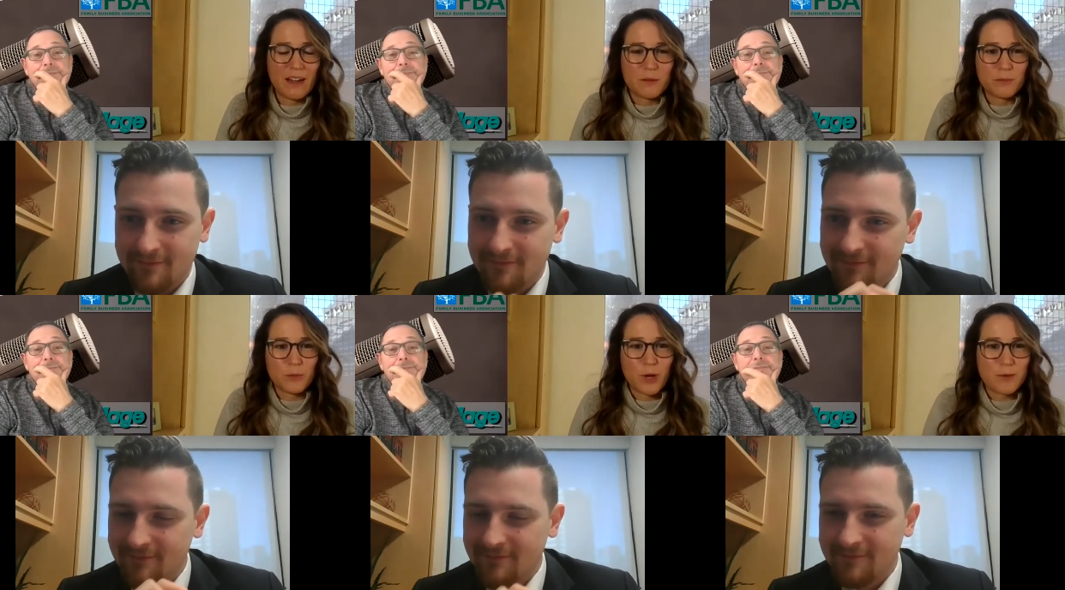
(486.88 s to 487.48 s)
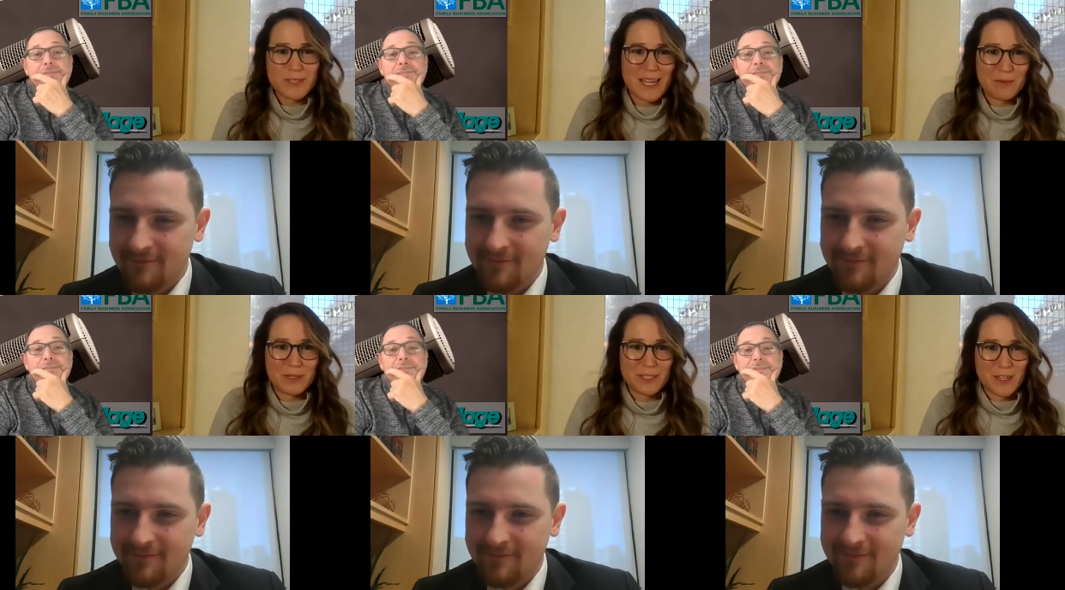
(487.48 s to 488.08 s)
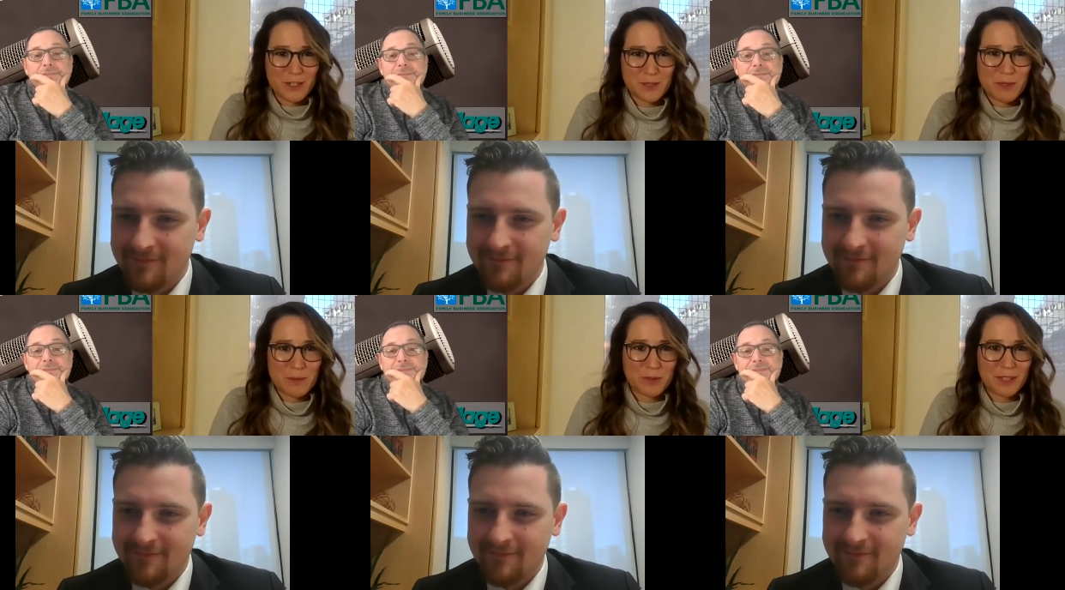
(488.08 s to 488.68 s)
Speaker 1: Uh, we're always happy to talk to
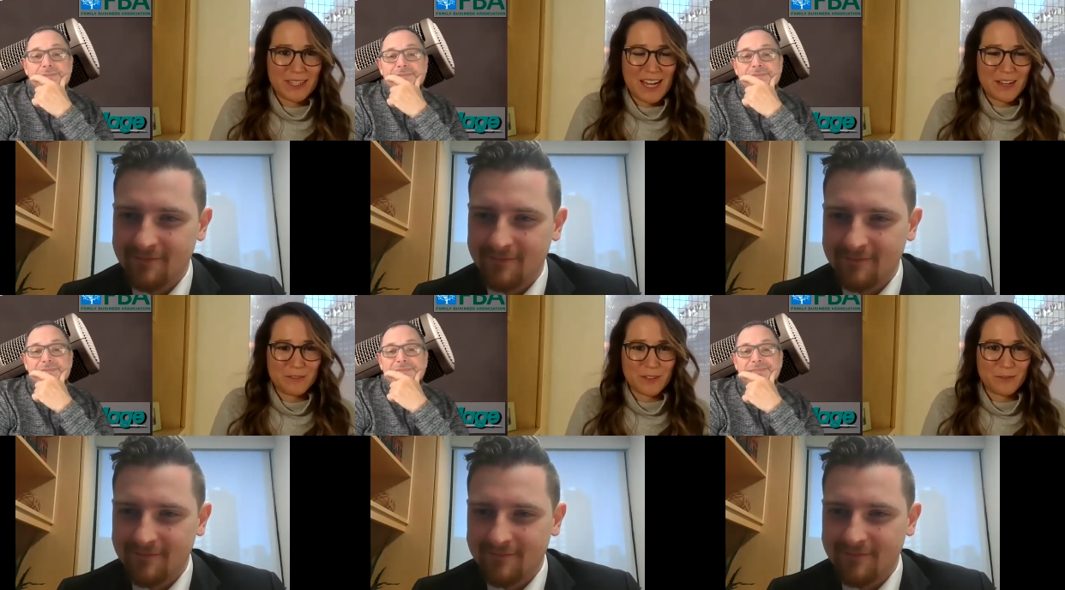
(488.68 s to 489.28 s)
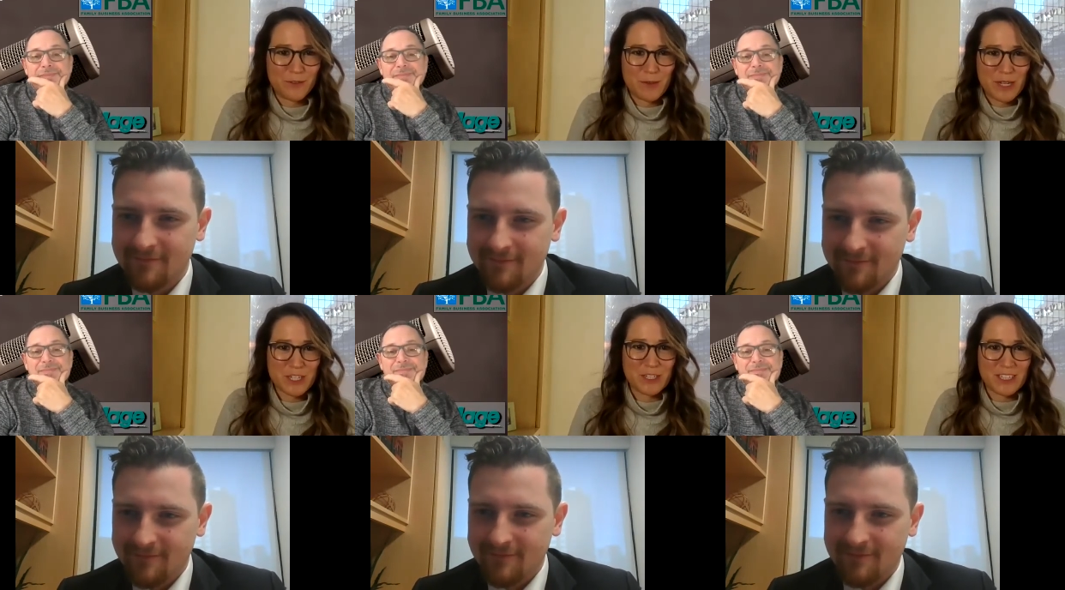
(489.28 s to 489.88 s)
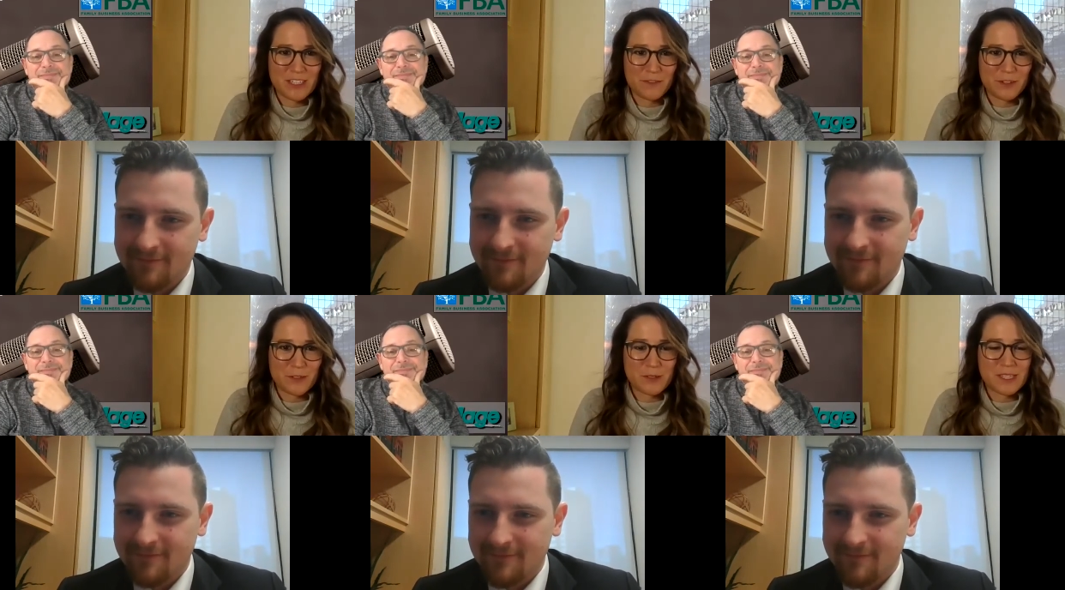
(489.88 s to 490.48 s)
people and have informational
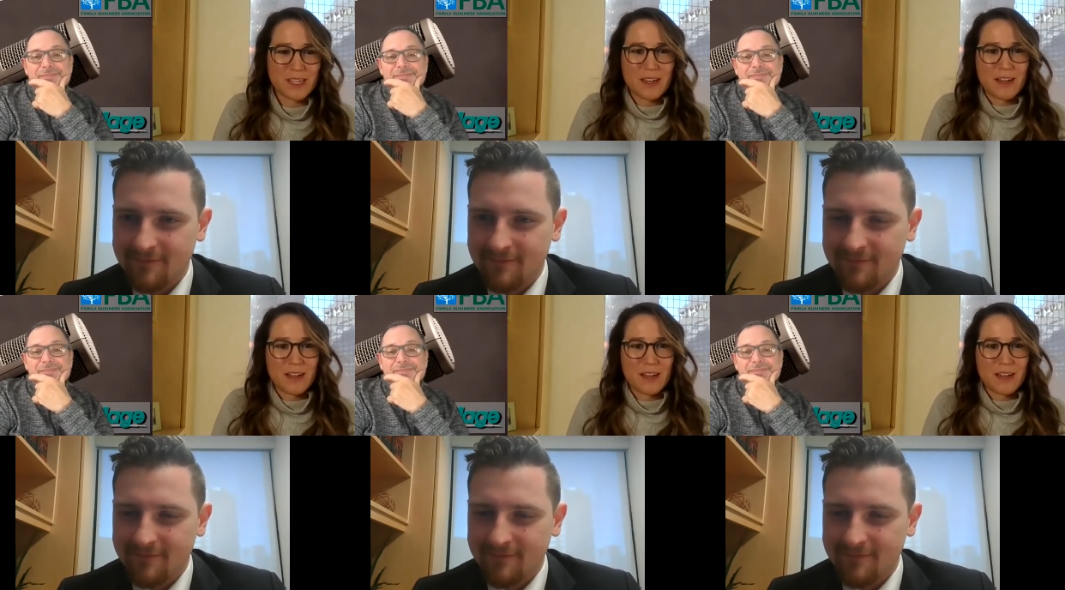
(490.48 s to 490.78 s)
interviews.